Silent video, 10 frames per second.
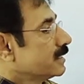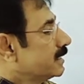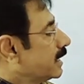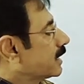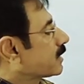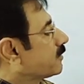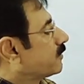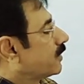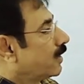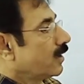their
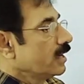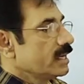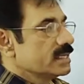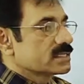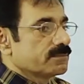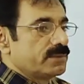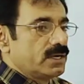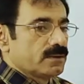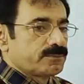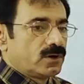wall is
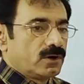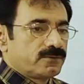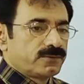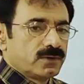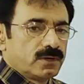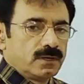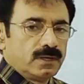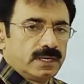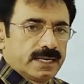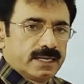made up of
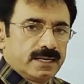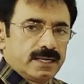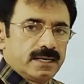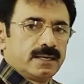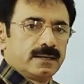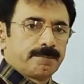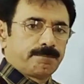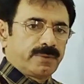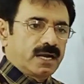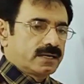
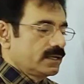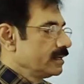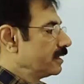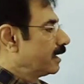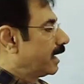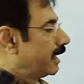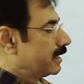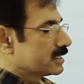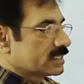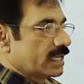lignin, pectin
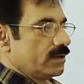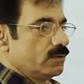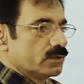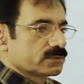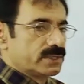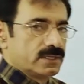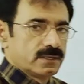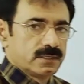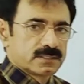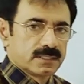and cellulose
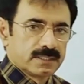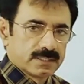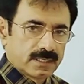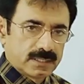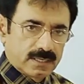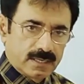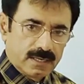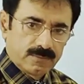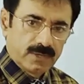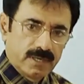materials. These are the
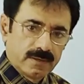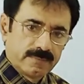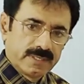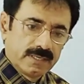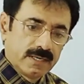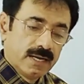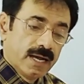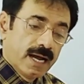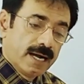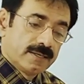carbohydrate material,
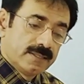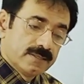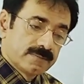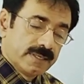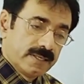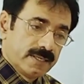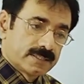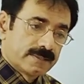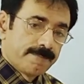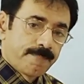and these
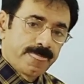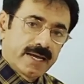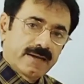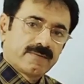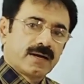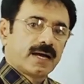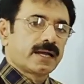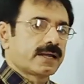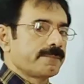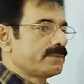materials, they have
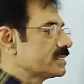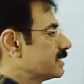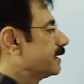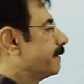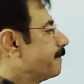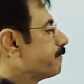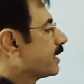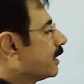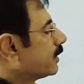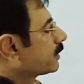high capacity
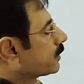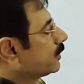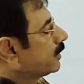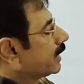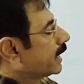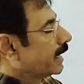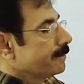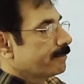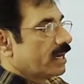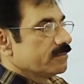to
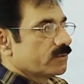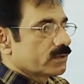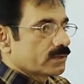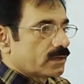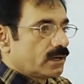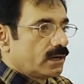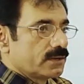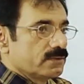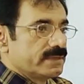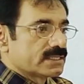imbibe water,
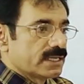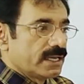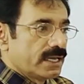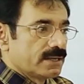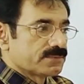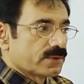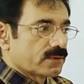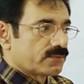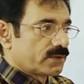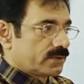or you may say
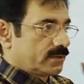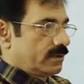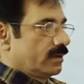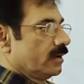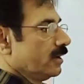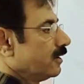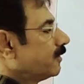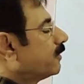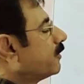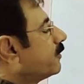absorb water.
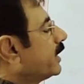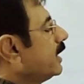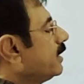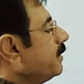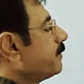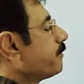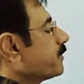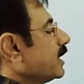When